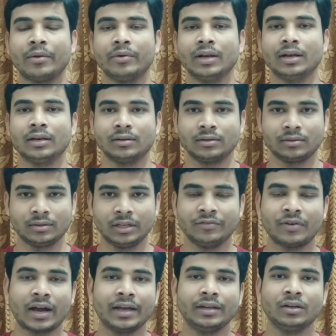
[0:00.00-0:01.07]
I will,
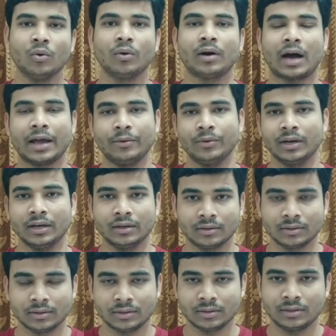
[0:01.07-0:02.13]
if I know, I will
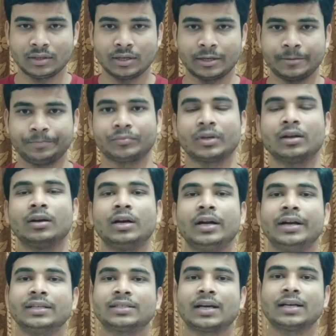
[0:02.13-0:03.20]
uh,
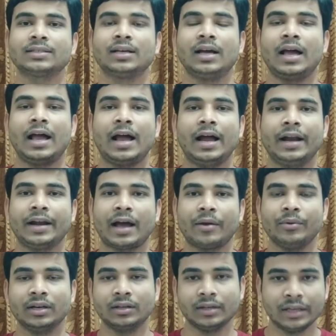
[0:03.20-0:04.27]
discuss and I
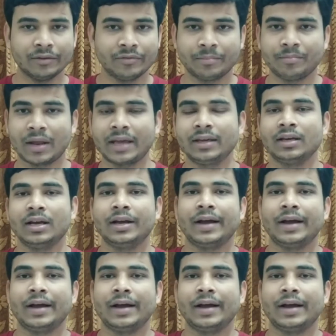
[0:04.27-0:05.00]
will give reply.